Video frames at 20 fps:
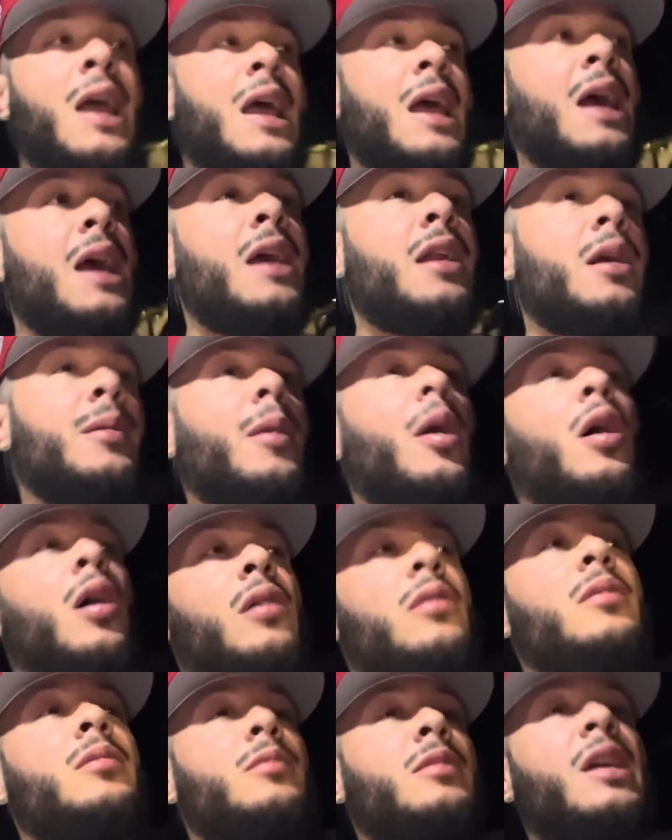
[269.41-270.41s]
And
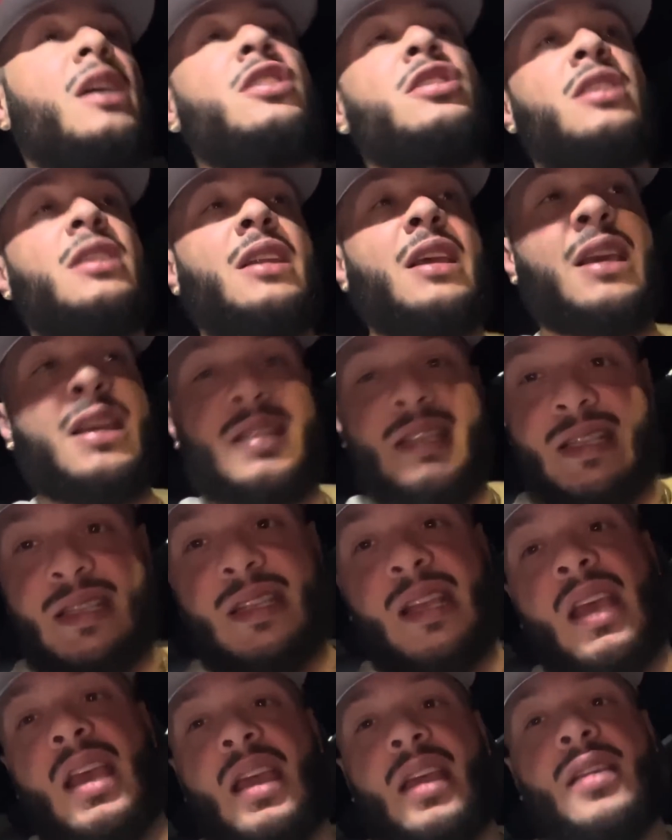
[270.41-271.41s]
Harlem legend is
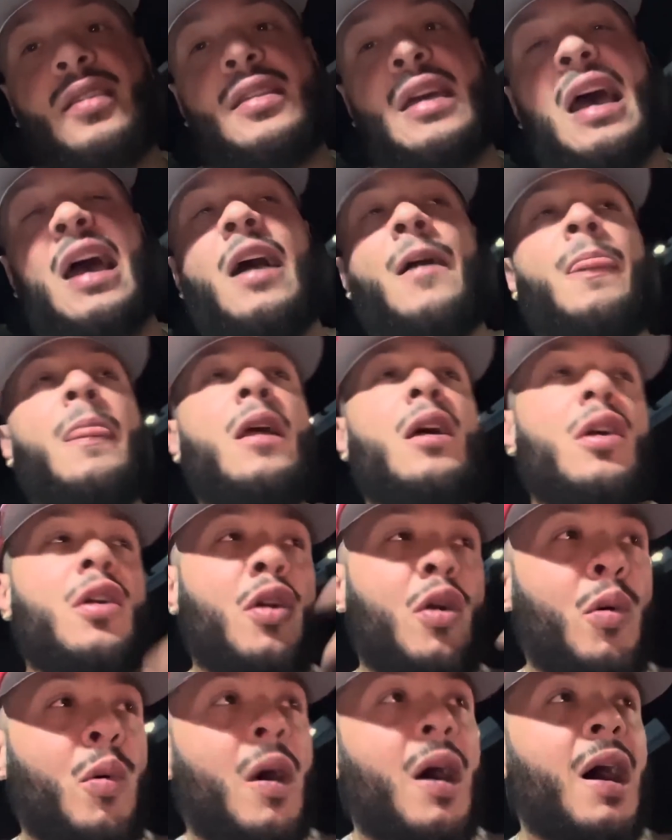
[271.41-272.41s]
saying that
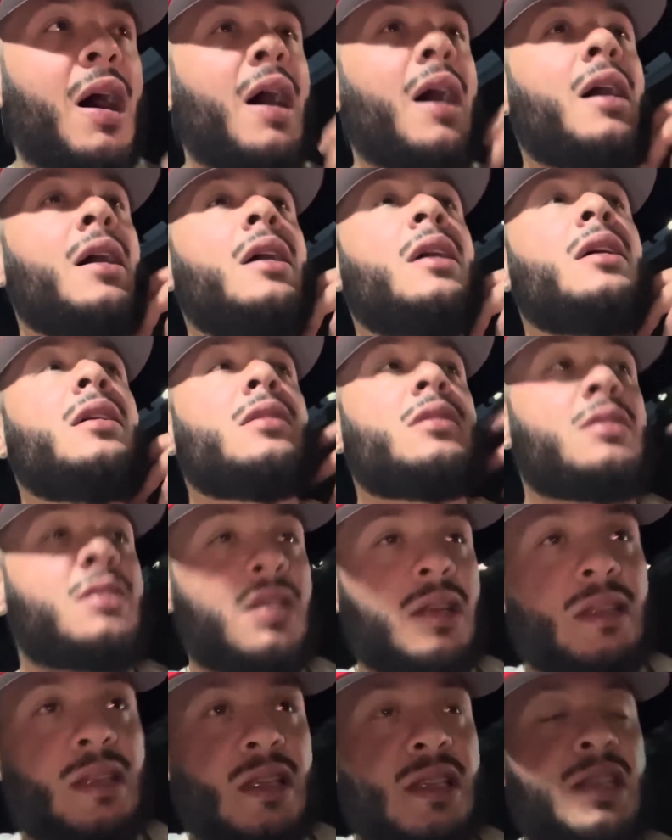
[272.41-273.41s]
Qua
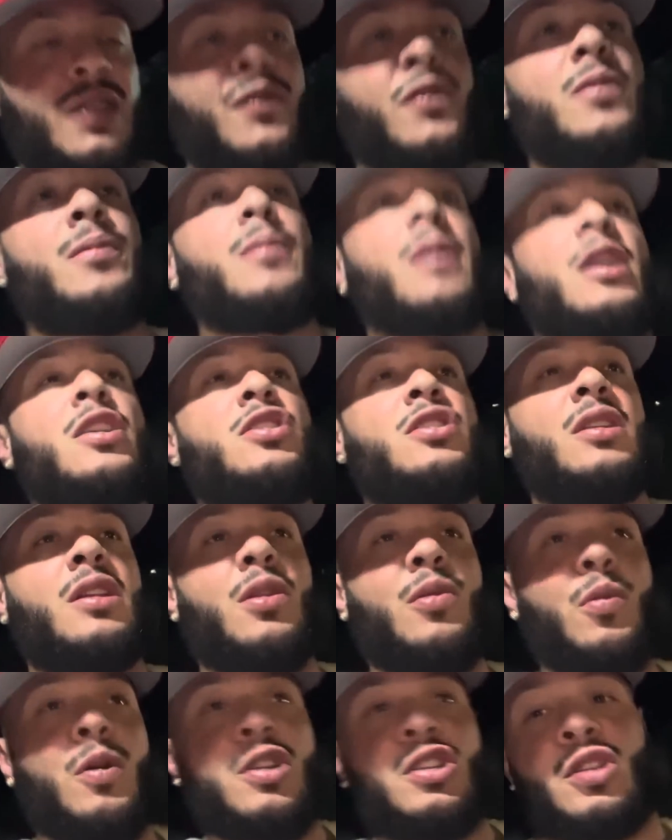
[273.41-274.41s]
took this information
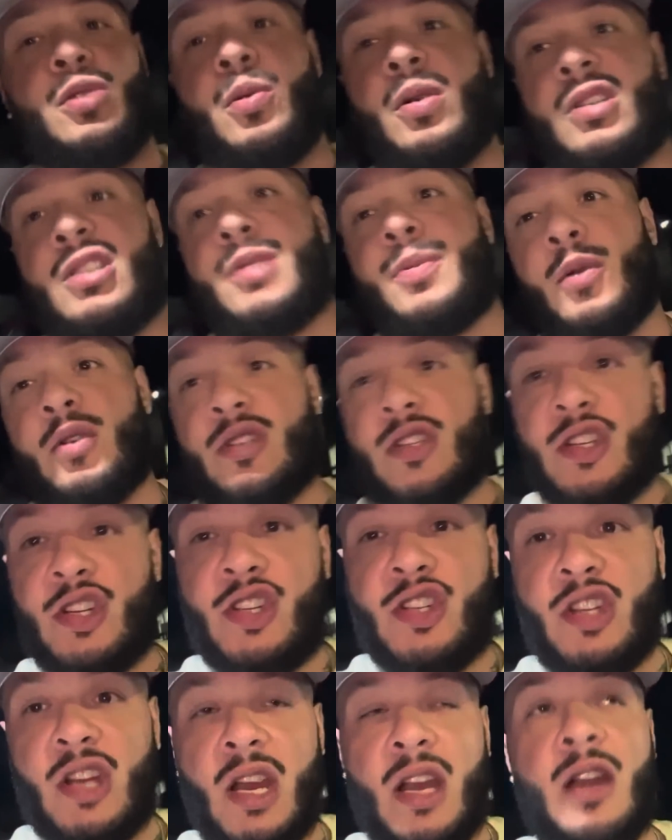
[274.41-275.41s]
in which he wasn't supposed to
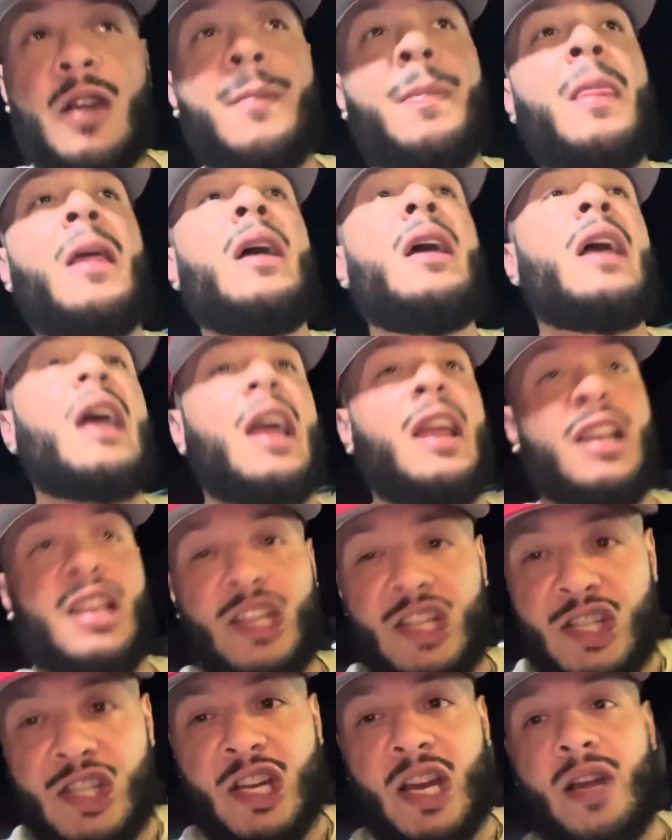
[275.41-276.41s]
share, and he
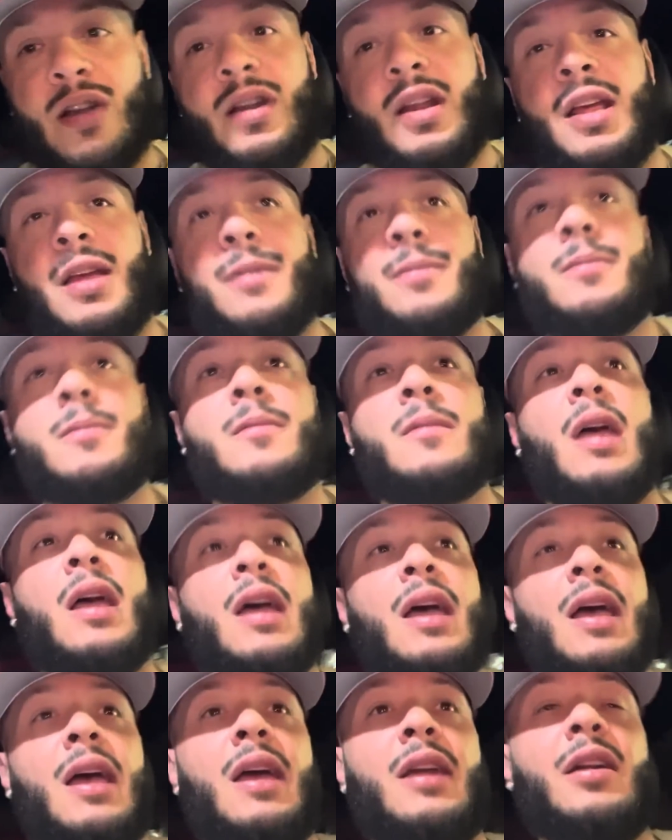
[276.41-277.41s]
shared it.
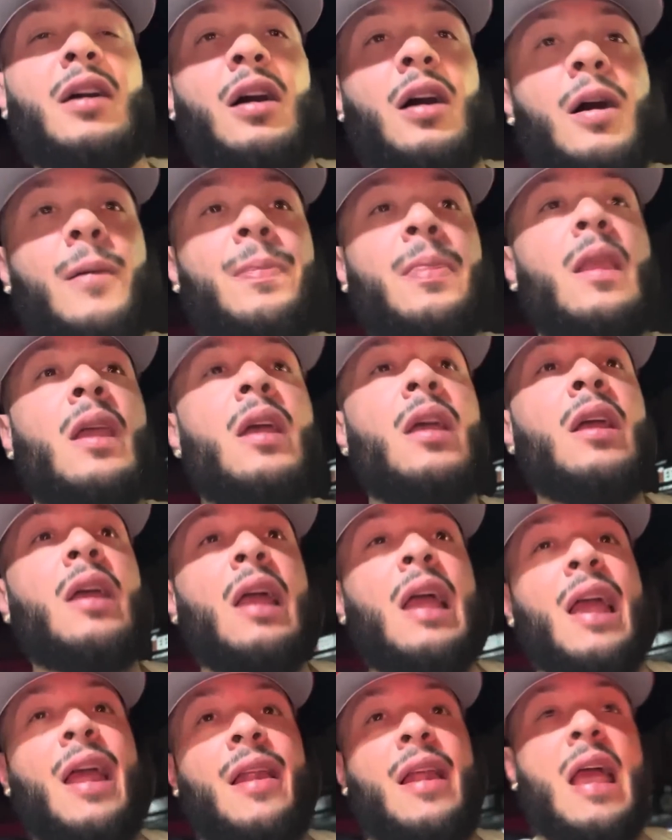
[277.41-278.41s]
And
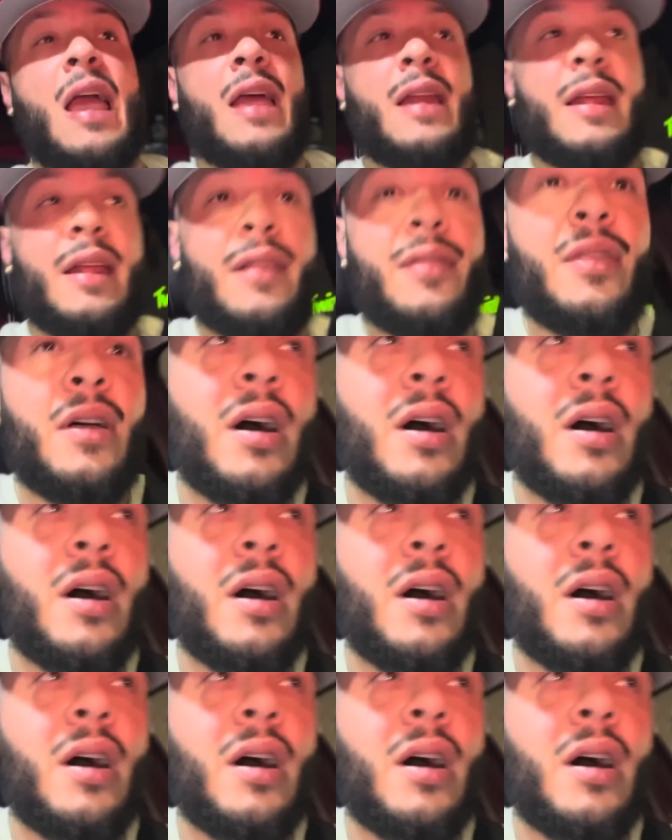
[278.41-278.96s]
in